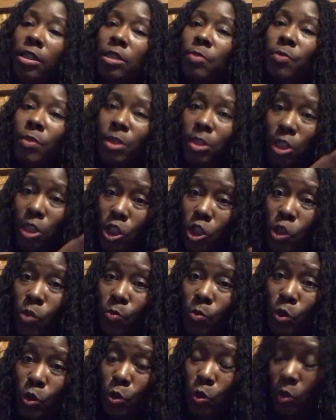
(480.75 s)
is busy
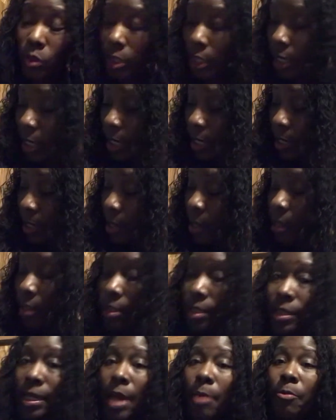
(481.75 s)
schmoozing
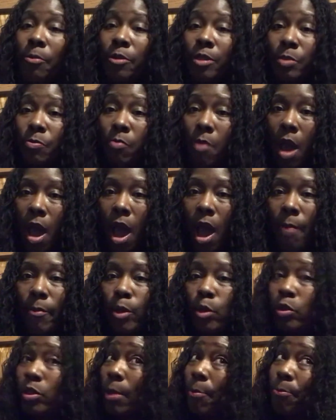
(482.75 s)
Deborah's mom,
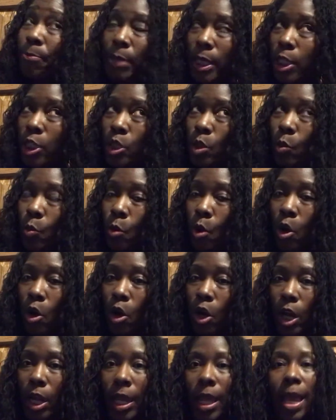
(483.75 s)
who's a piece of
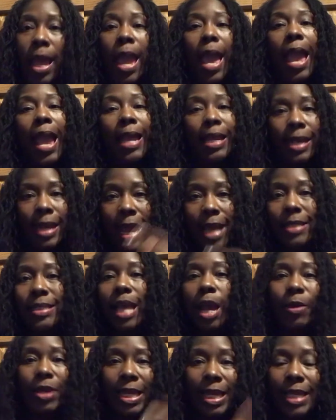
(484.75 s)
work. And that's
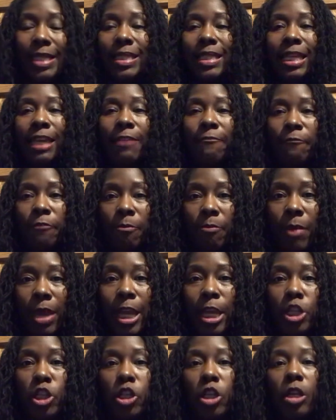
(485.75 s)
how he gets the
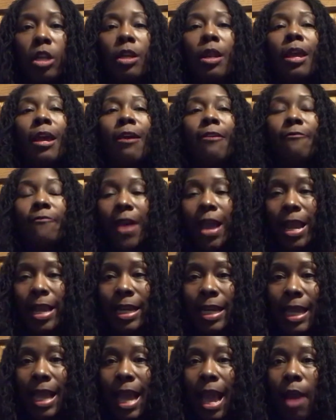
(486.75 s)
information
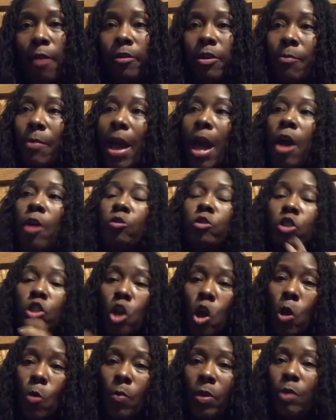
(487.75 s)
finding out about
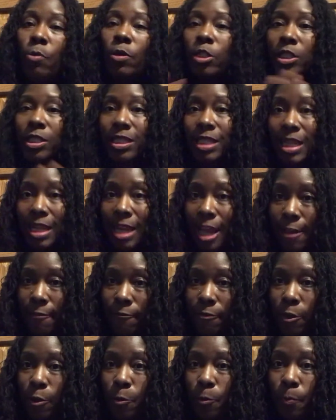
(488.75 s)
Toby, which is the
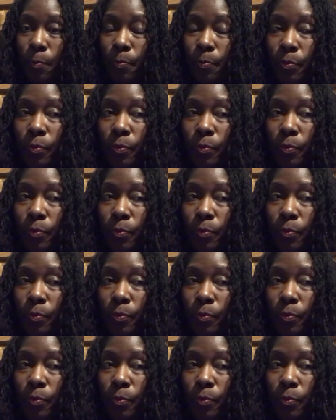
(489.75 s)
nephew,